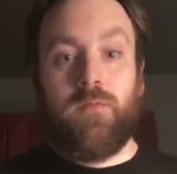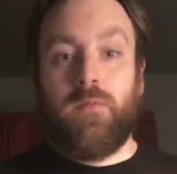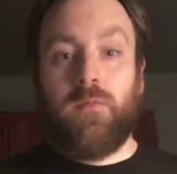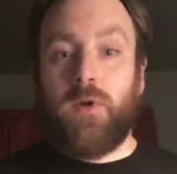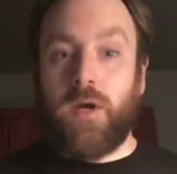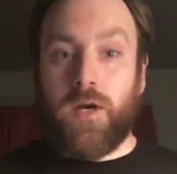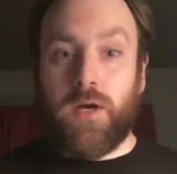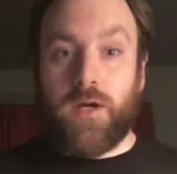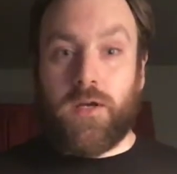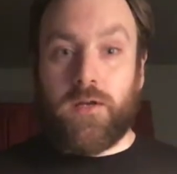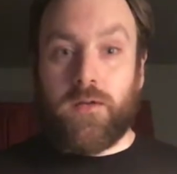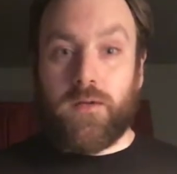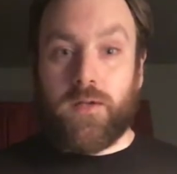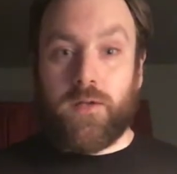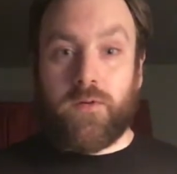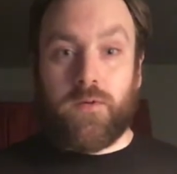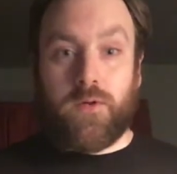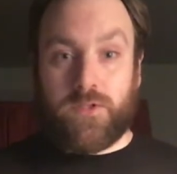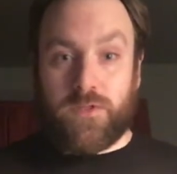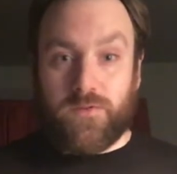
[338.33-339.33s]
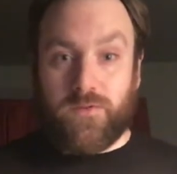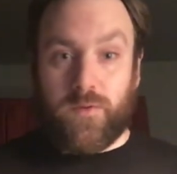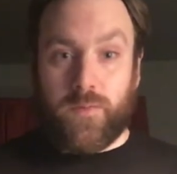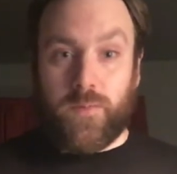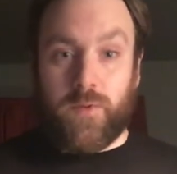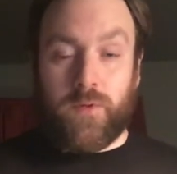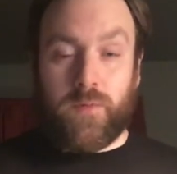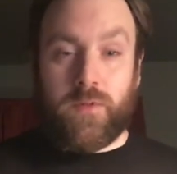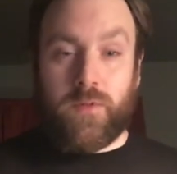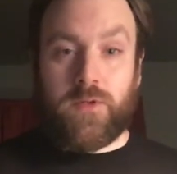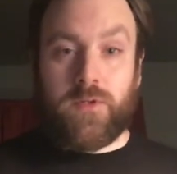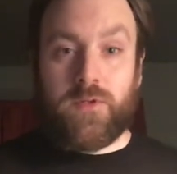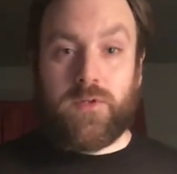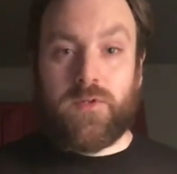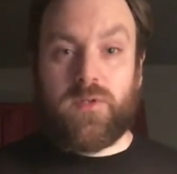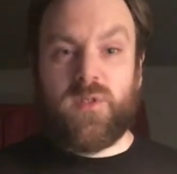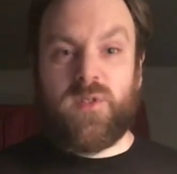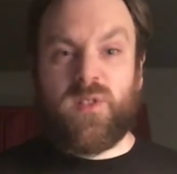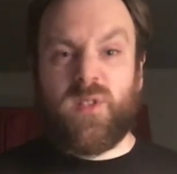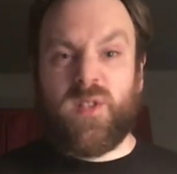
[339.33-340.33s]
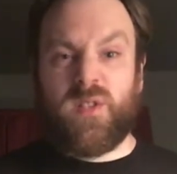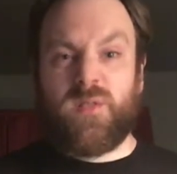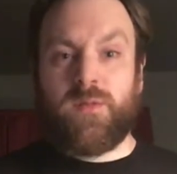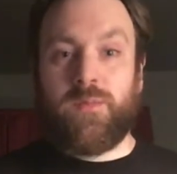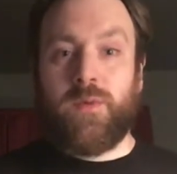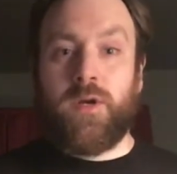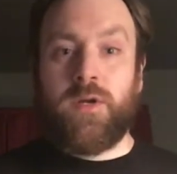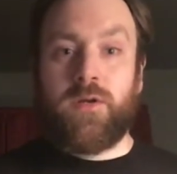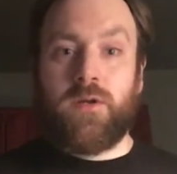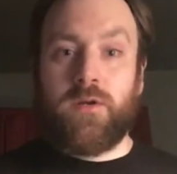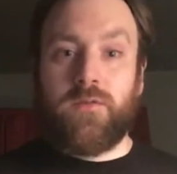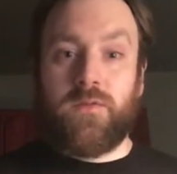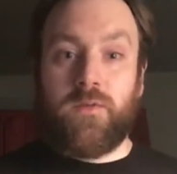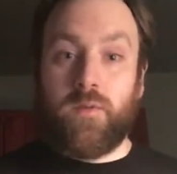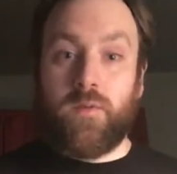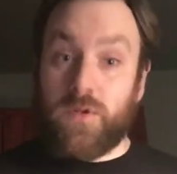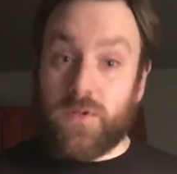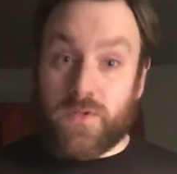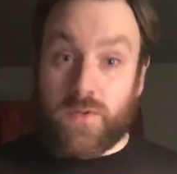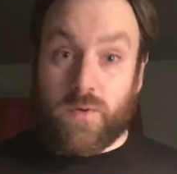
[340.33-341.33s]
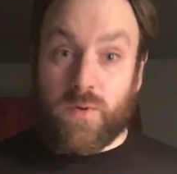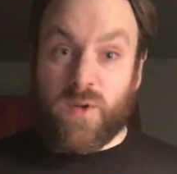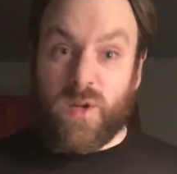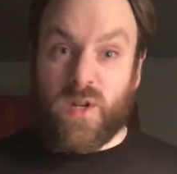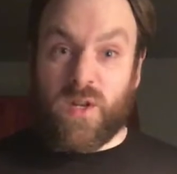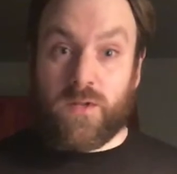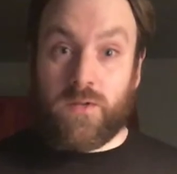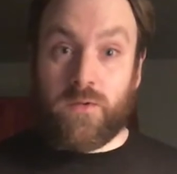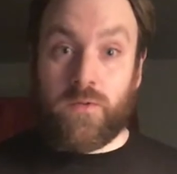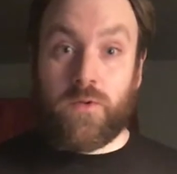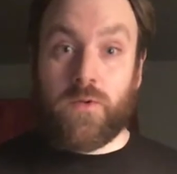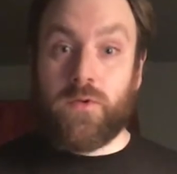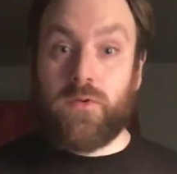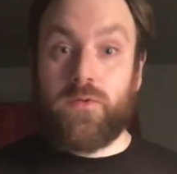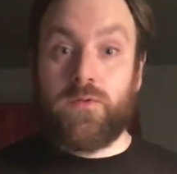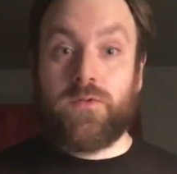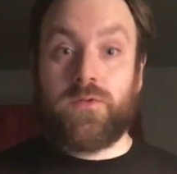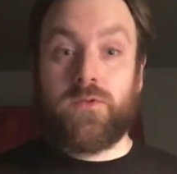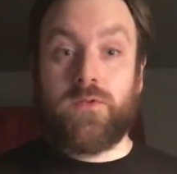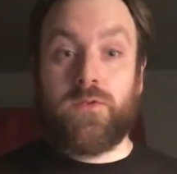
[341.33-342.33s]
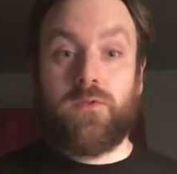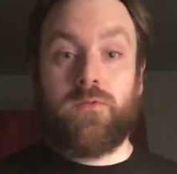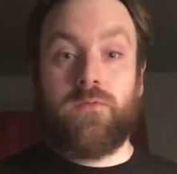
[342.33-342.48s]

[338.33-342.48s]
I like watching football because it takes my mind off of what is going on in the world. So,